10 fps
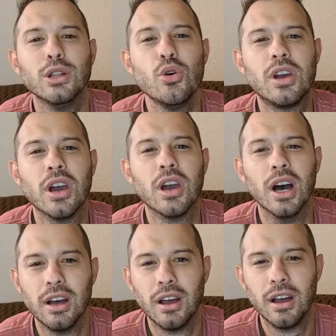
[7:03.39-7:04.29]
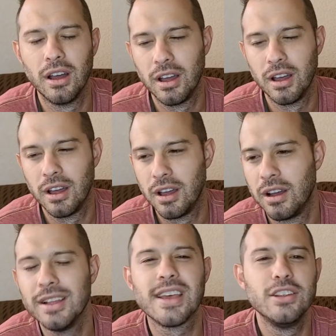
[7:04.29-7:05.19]
Luca,
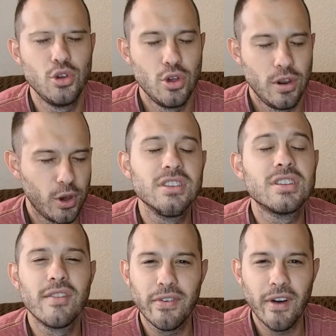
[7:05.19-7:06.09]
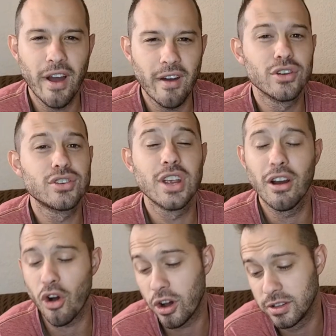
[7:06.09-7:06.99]
let's, dude, if it goes to 7,500
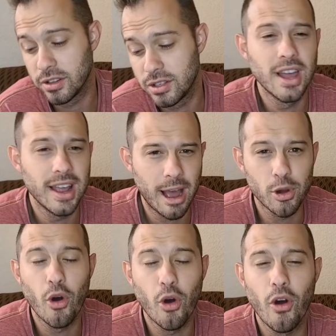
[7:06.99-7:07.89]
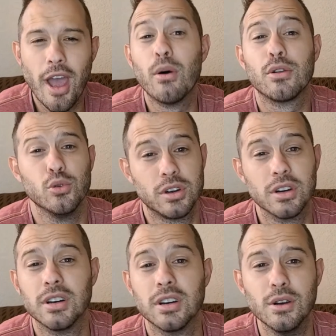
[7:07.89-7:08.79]
share on Tuesday, I'm going to go hang out with
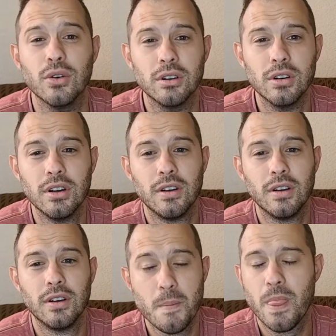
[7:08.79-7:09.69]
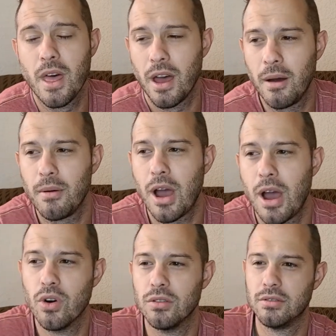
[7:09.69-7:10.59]
Luca, too. I, I
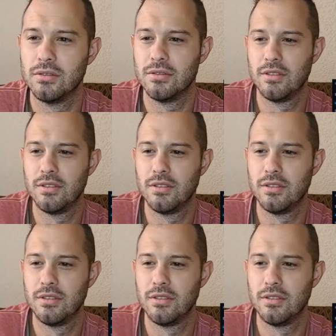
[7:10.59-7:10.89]
will.